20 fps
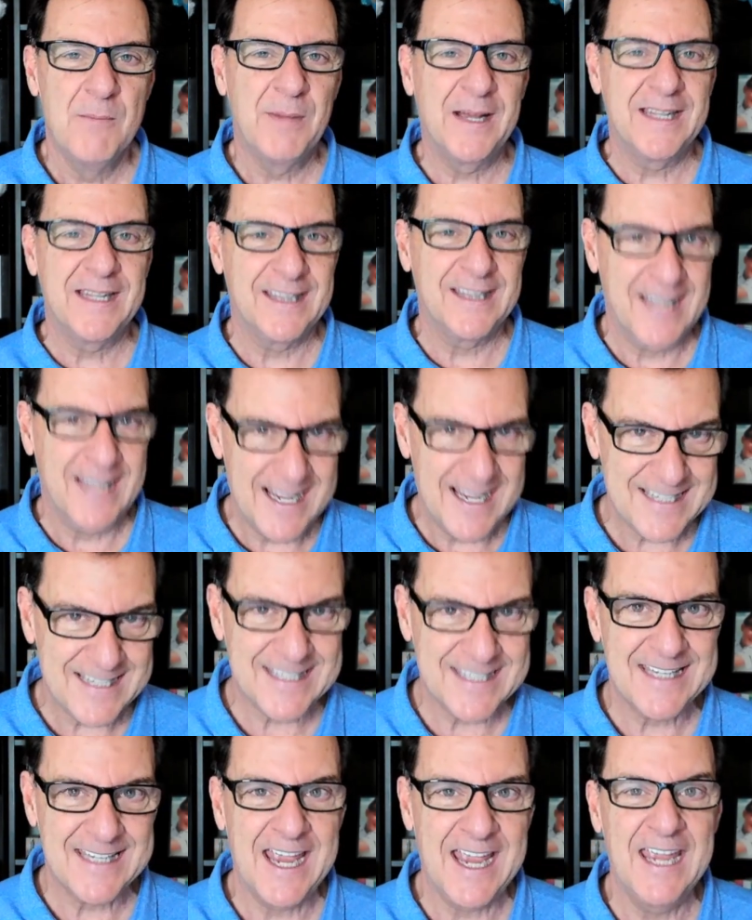But
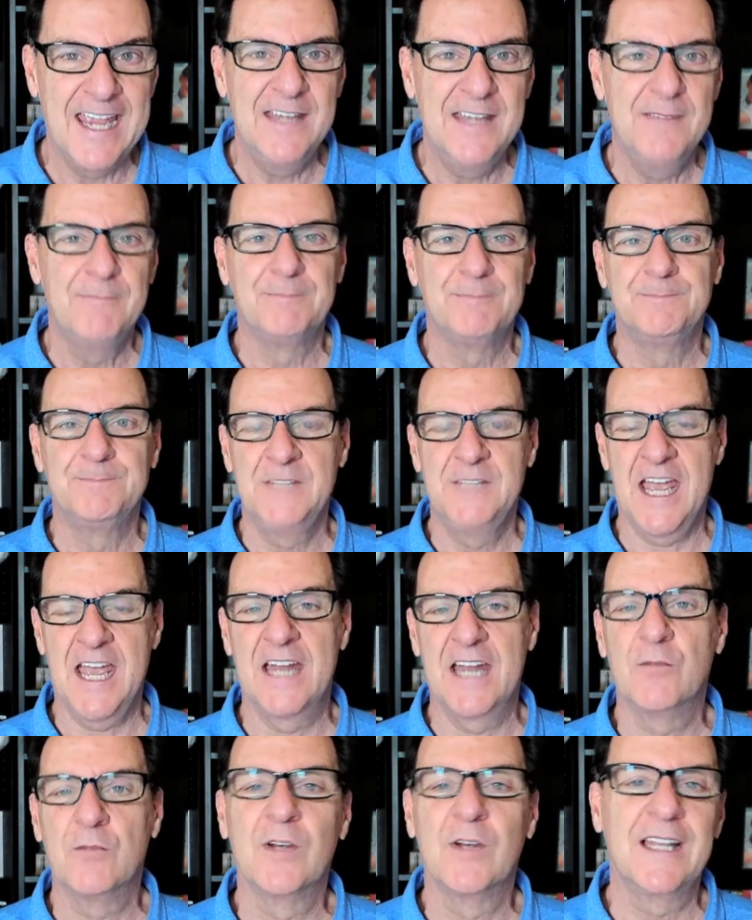let's say you
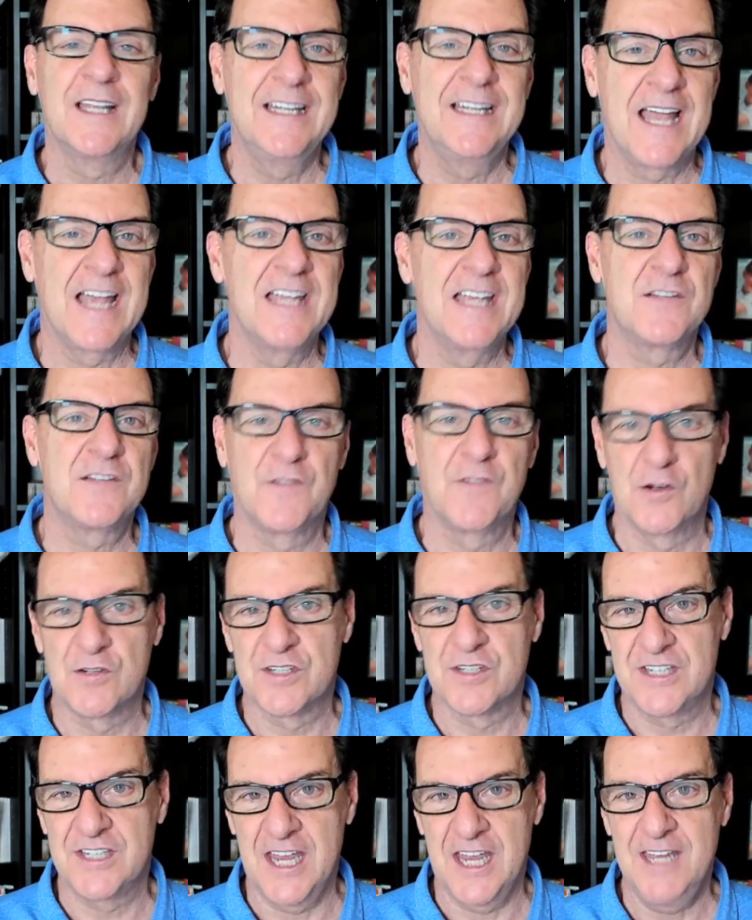had a really nice
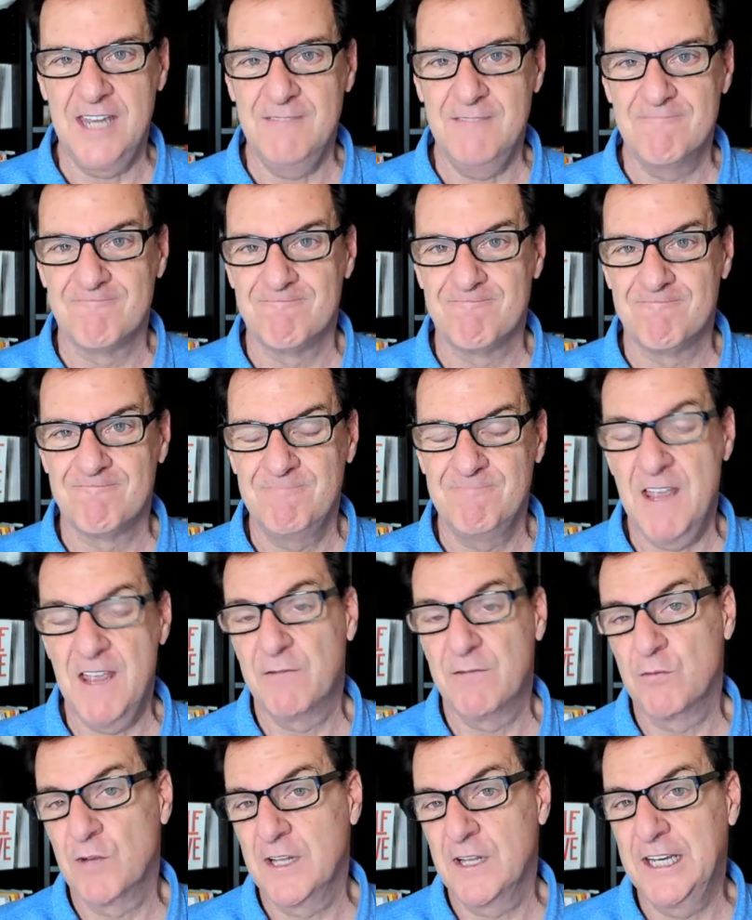first date, you
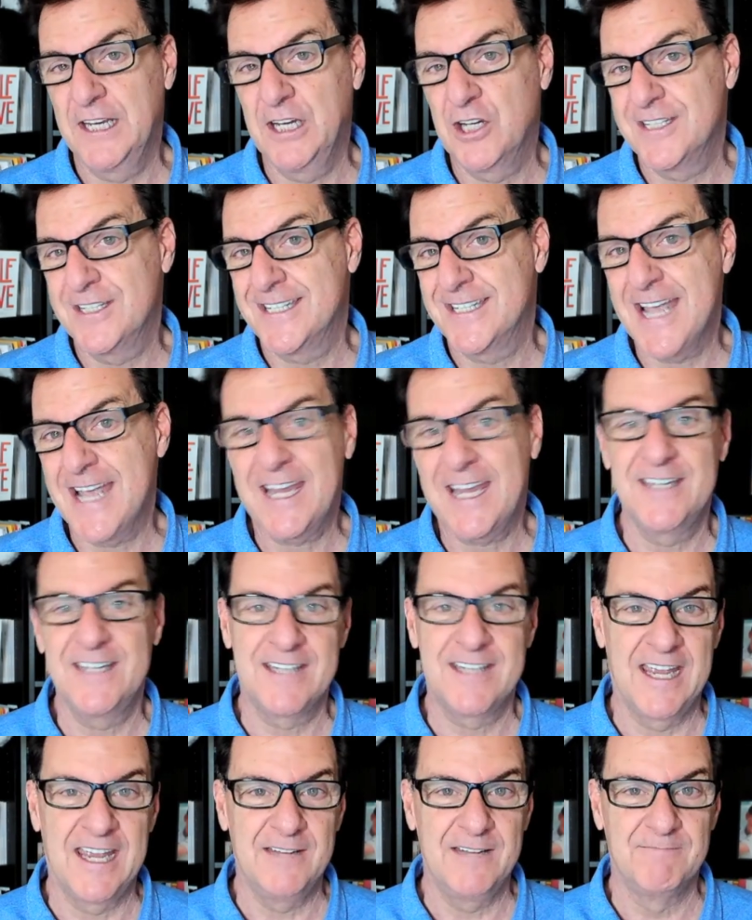have a really good second
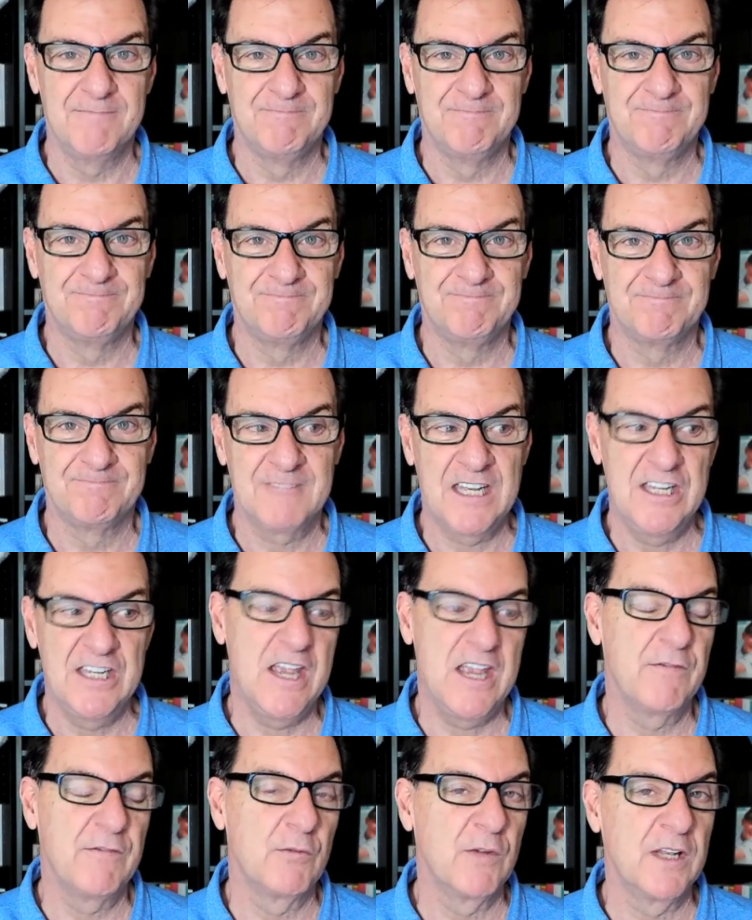date, and
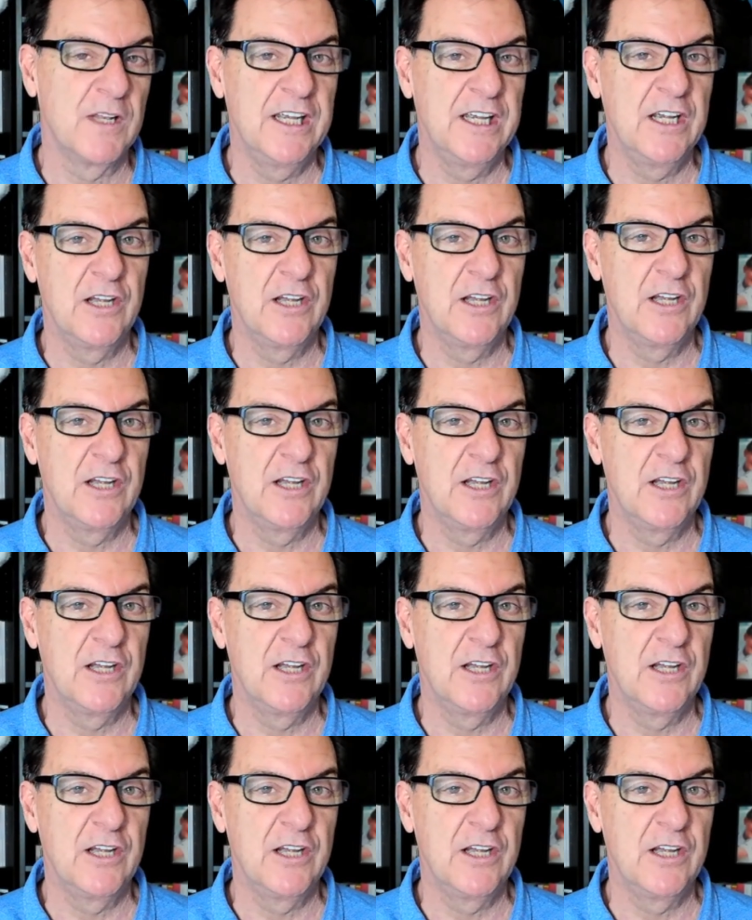you have a really good